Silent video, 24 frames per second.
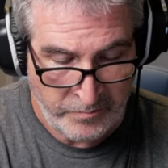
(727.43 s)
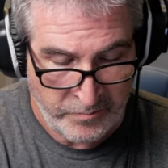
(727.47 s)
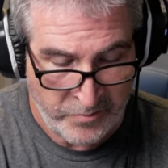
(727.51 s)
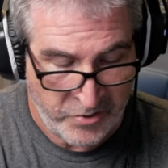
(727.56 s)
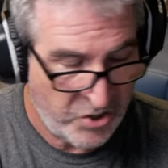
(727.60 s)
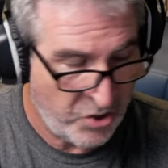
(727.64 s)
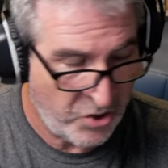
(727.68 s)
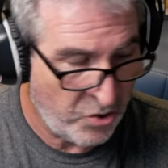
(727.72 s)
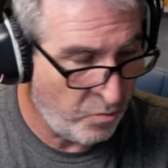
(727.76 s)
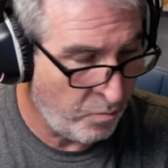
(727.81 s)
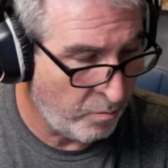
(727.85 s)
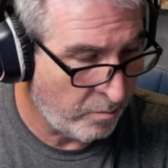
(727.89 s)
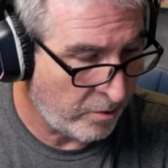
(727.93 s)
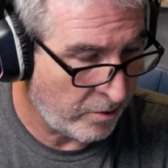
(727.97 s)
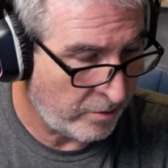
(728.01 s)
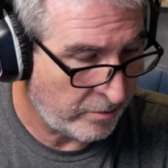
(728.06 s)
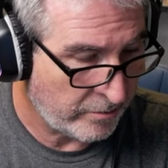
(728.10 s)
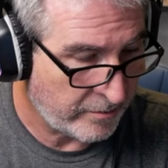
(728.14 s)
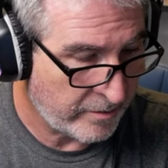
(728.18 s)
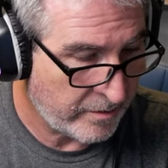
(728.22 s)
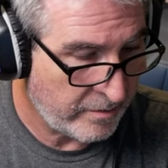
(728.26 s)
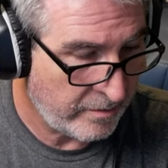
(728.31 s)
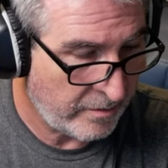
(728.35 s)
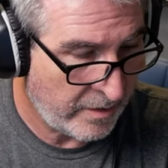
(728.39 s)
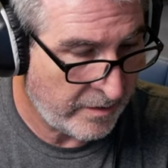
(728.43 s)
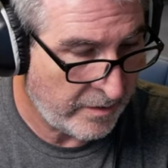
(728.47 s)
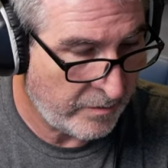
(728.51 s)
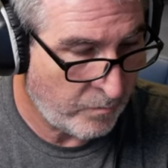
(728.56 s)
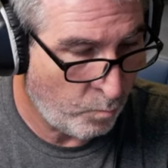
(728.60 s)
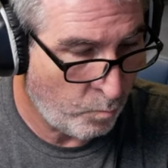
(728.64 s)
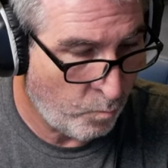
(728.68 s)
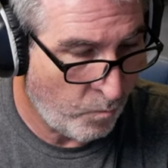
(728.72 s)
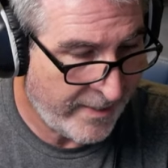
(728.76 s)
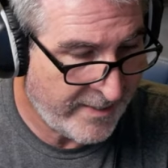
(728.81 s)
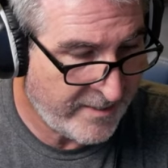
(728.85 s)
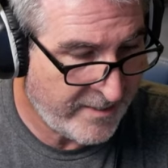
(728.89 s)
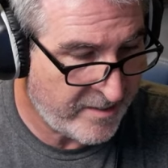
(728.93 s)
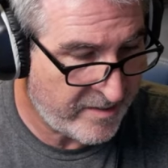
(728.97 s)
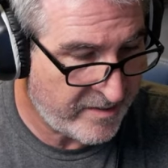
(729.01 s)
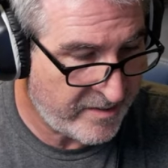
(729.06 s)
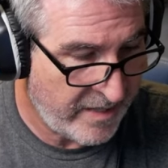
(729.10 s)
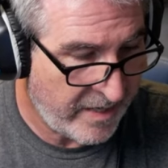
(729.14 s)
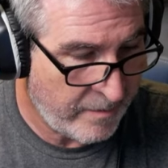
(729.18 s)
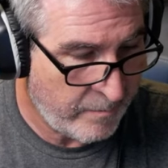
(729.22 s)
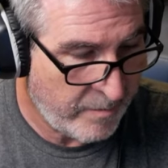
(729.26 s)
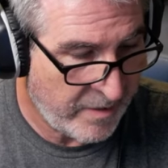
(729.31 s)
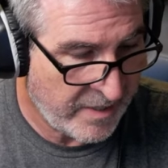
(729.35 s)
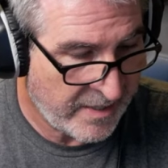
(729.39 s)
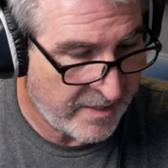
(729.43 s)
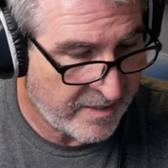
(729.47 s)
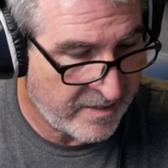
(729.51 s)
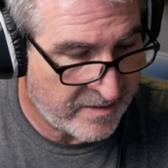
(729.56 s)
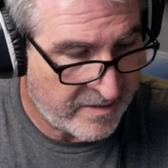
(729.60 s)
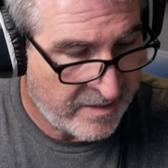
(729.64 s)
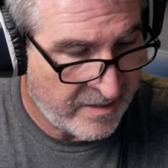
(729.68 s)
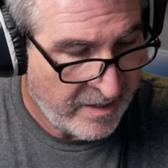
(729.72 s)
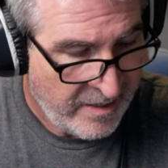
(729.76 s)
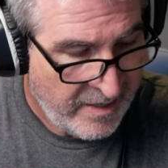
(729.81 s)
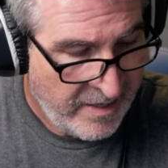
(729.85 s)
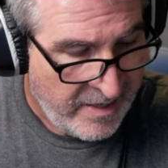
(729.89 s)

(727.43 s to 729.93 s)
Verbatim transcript: Zoo World on Wednesday because